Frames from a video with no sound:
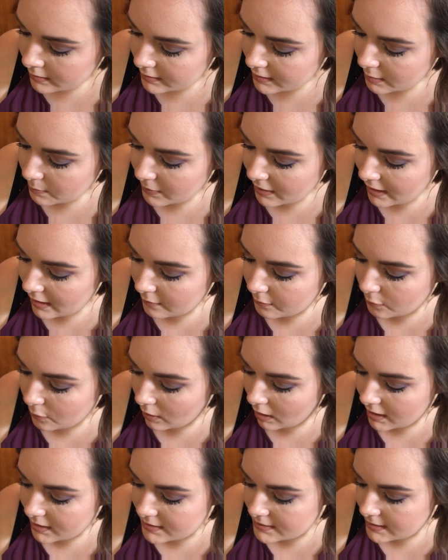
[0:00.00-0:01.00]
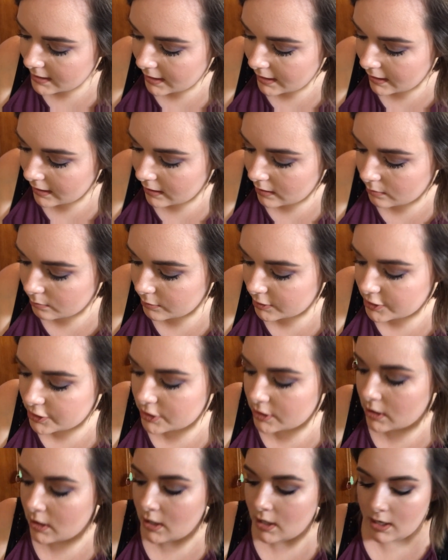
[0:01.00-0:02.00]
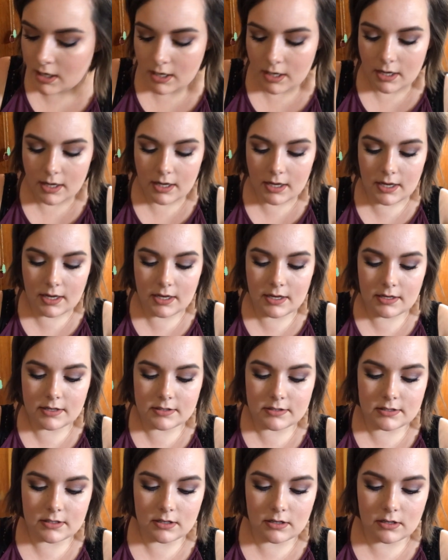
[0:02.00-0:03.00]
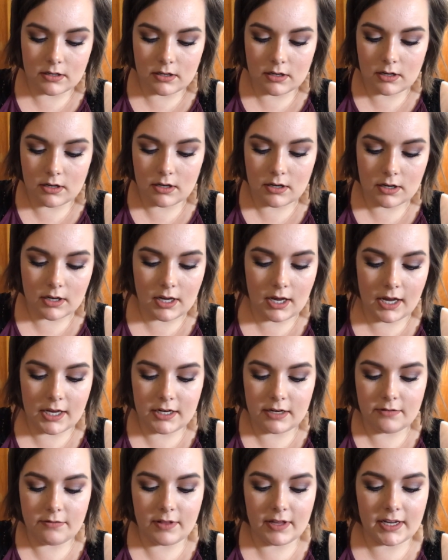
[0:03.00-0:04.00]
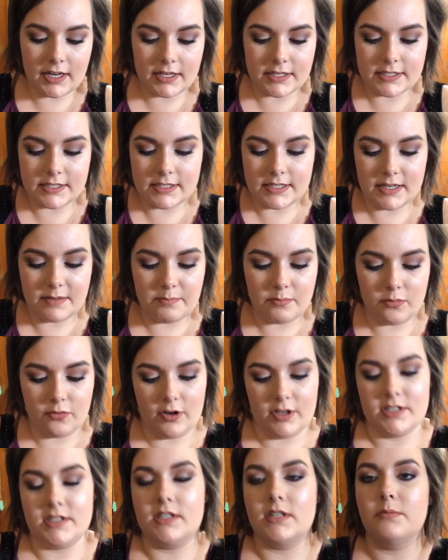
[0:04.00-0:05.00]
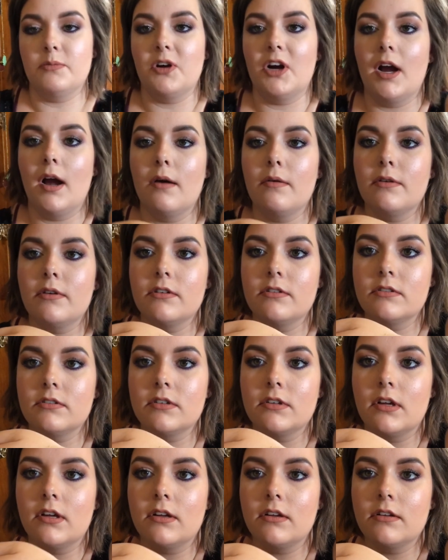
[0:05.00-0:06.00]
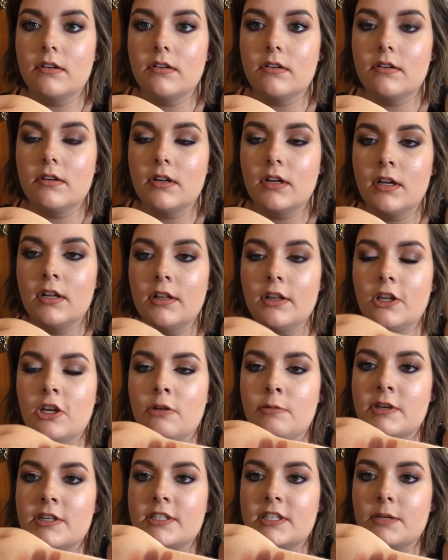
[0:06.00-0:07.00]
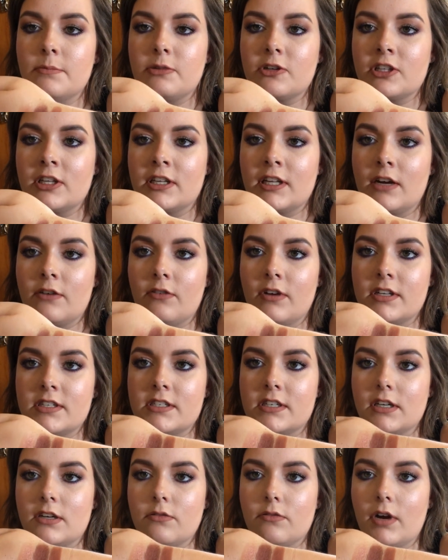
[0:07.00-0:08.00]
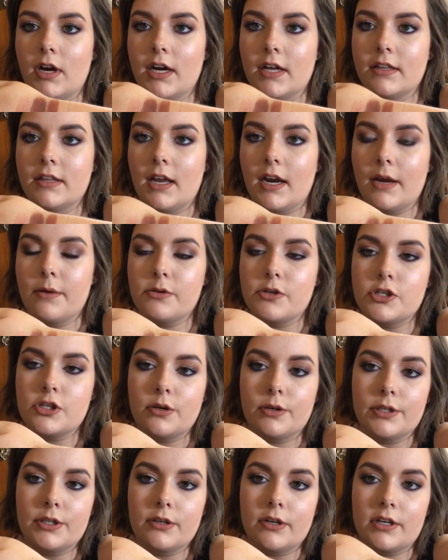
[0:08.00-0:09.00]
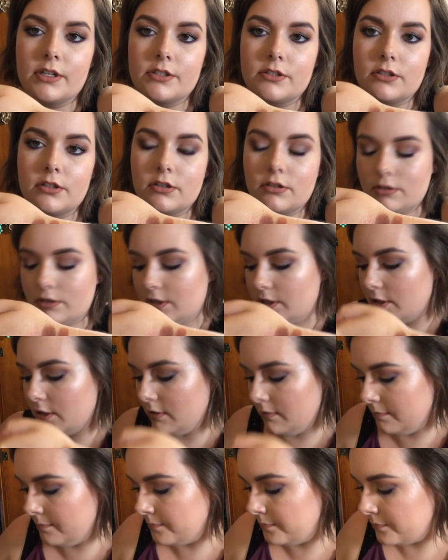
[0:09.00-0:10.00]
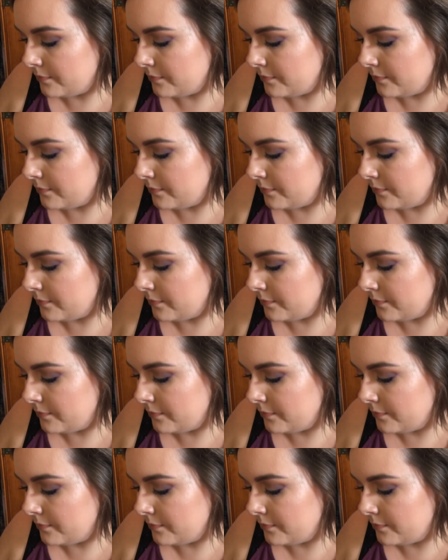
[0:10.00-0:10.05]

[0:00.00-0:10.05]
Then we have Roxanne, which is kind of like a deep rusty brown. A little bit deeper than that rustic red that I was showing you guys earlier.